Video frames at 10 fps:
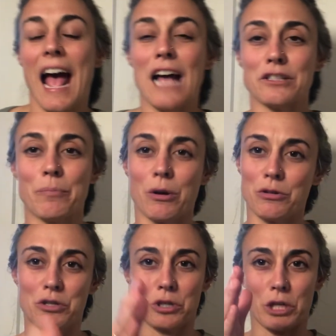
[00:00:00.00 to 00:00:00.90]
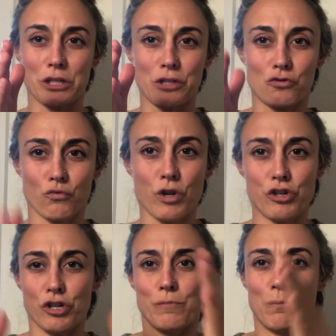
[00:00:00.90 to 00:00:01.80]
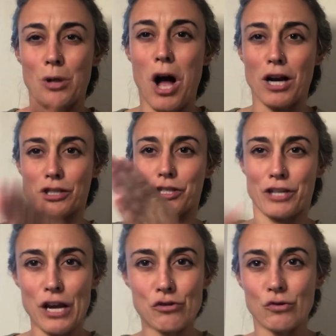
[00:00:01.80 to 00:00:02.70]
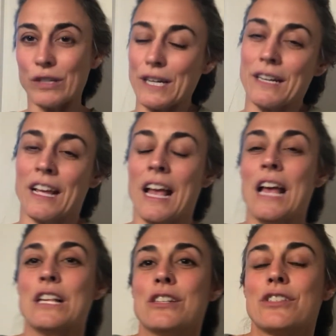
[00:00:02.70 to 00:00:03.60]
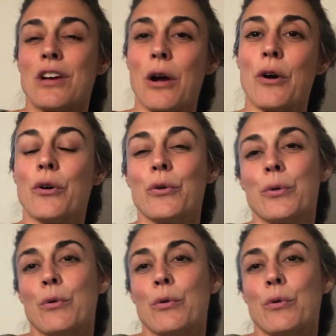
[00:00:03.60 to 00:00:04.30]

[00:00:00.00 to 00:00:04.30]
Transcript: as opposed to like these rigid block scheduling. So